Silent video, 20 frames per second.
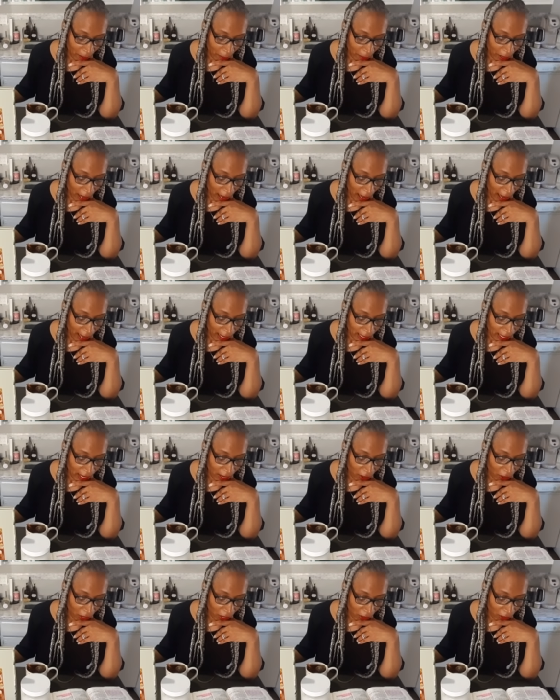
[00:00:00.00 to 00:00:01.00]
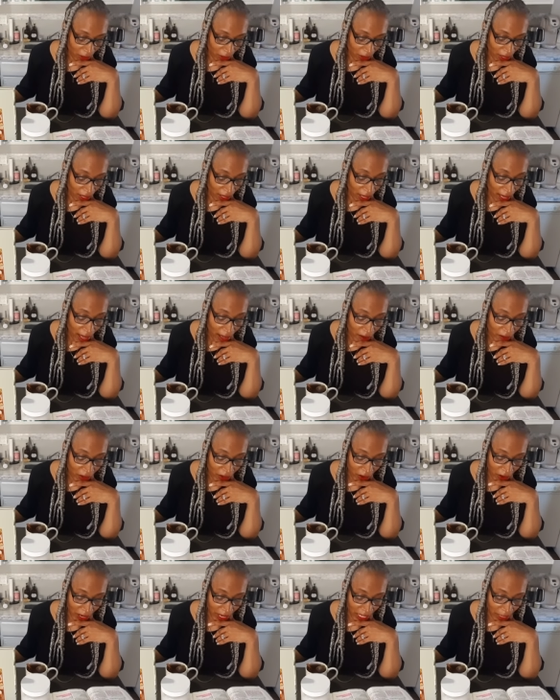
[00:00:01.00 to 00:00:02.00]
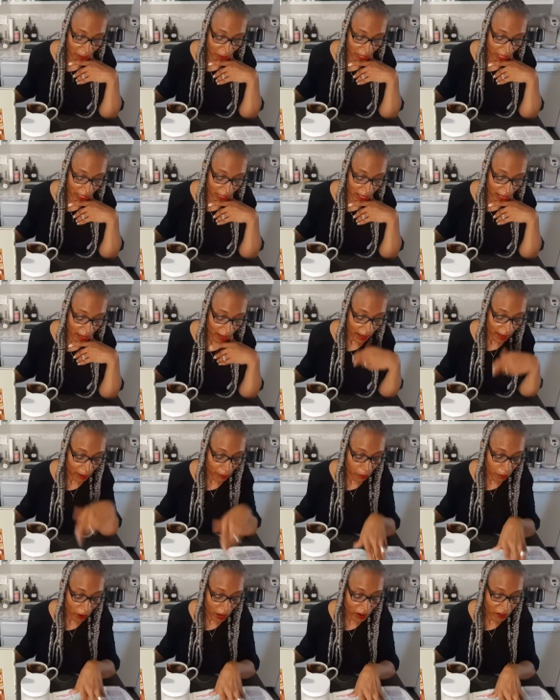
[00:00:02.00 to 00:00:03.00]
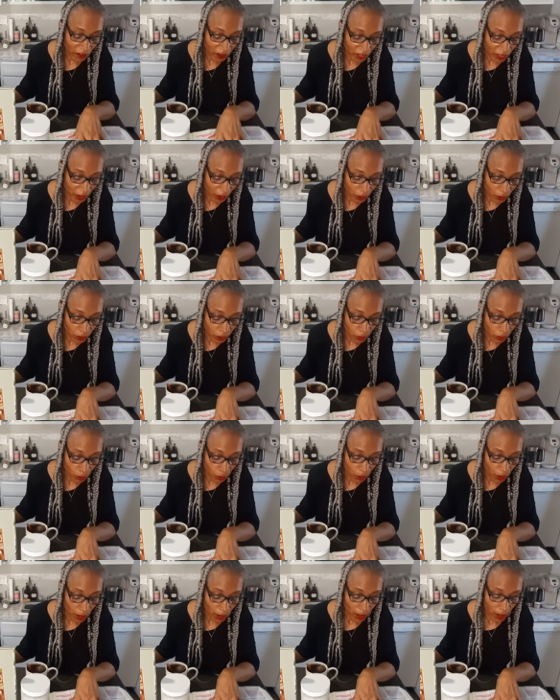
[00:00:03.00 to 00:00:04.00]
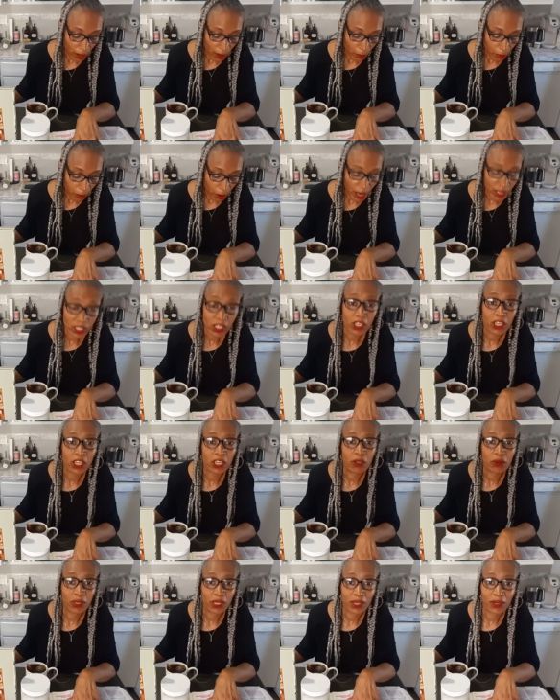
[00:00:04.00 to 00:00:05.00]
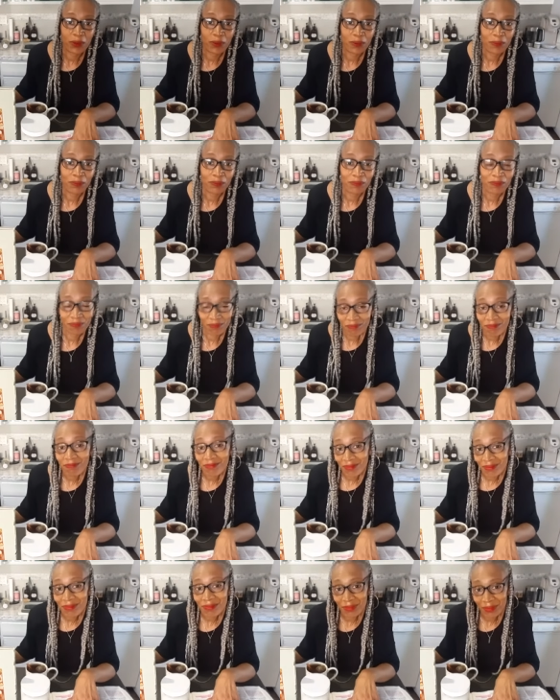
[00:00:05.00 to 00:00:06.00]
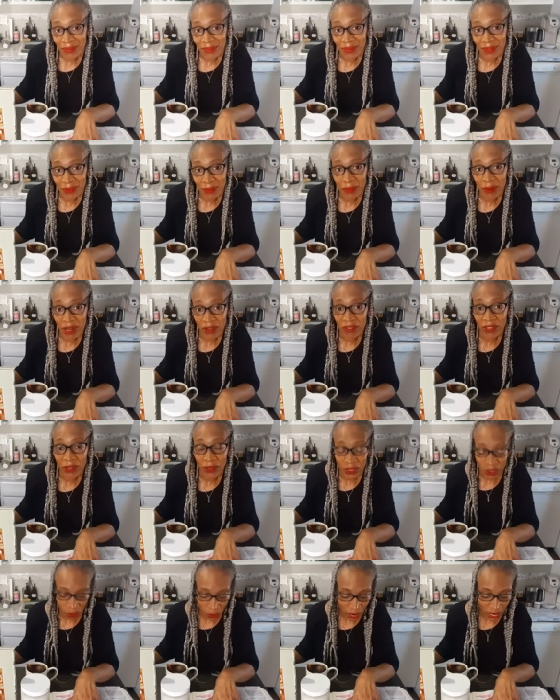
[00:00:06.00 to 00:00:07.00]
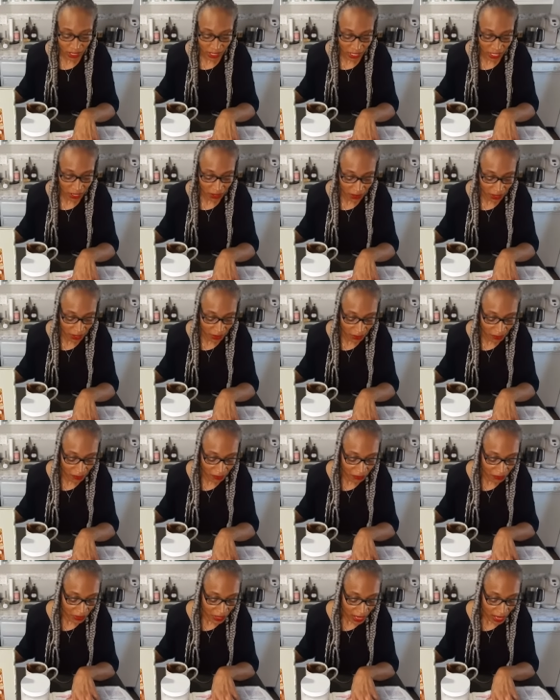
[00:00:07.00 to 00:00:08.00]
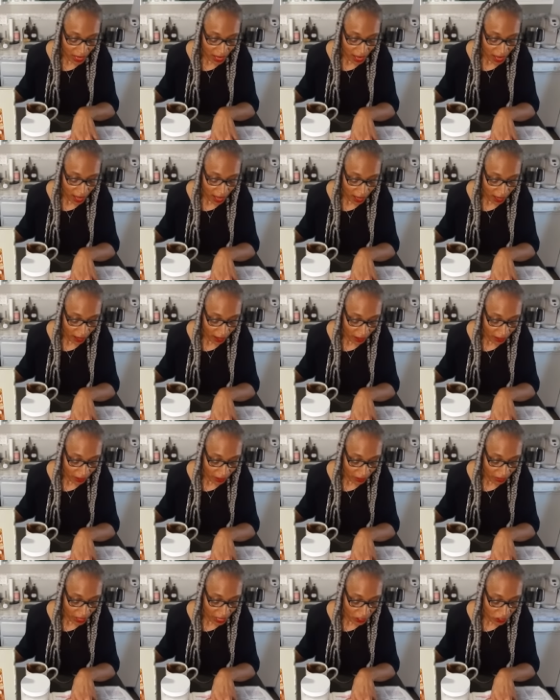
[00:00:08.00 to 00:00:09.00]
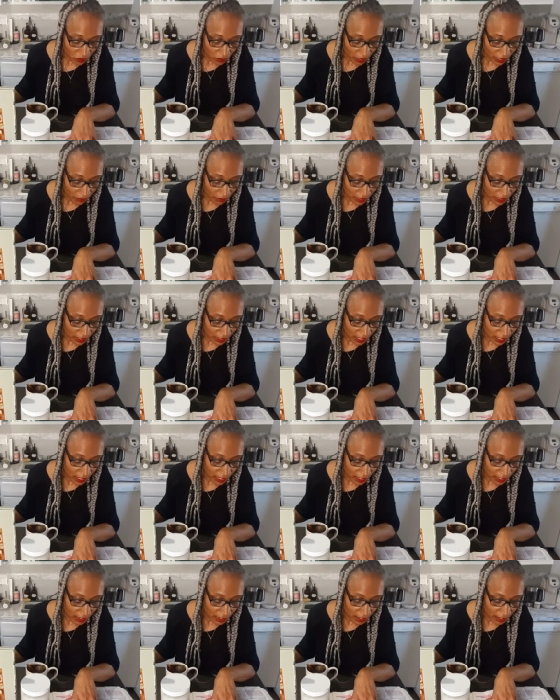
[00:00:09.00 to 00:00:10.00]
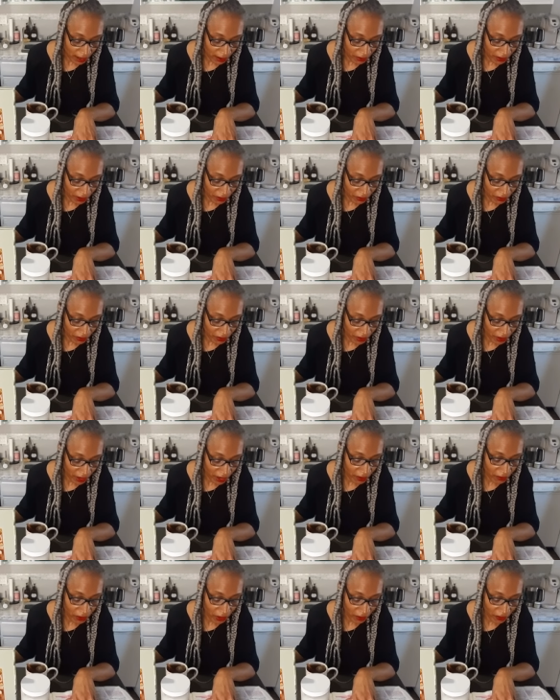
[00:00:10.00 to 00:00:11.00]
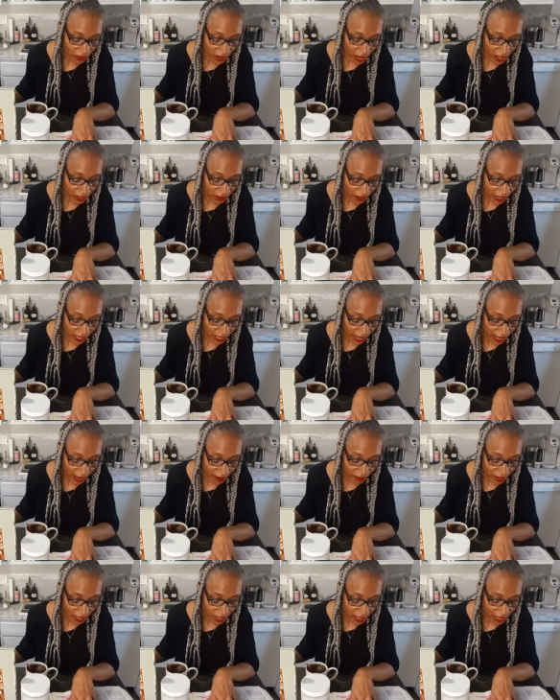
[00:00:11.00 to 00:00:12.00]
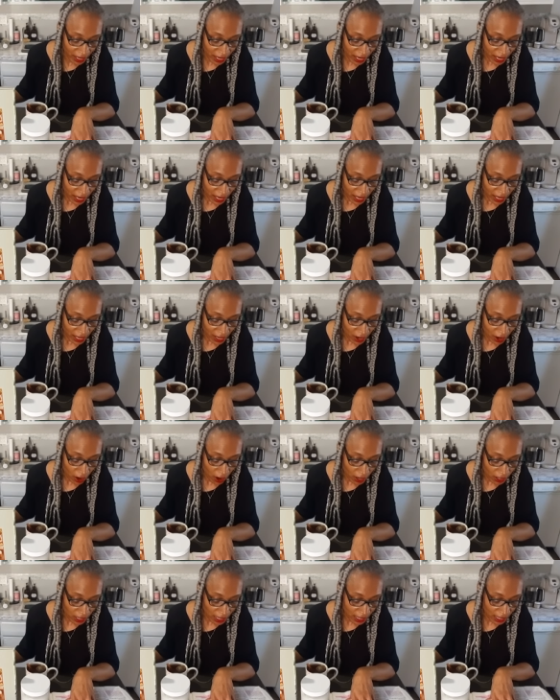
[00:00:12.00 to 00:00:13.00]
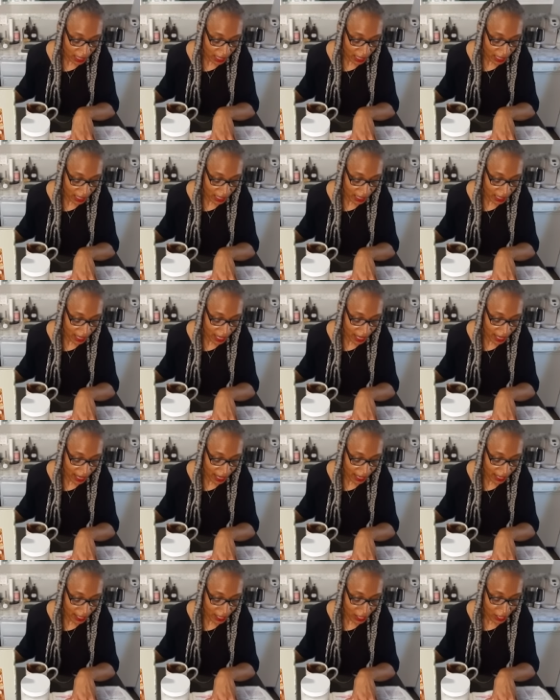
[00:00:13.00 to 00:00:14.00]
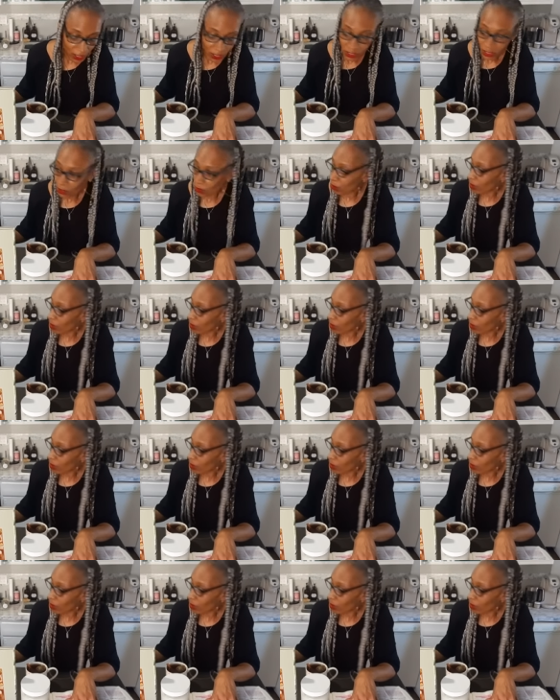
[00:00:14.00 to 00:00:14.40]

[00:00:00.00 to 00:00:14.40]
But I tell you, love your enemies and pray for those who prosecute you. Mm -hmm. Pray for those who prosecute you. Uh, that you may be sons of, the, of your Father in heaven. He causes his Son to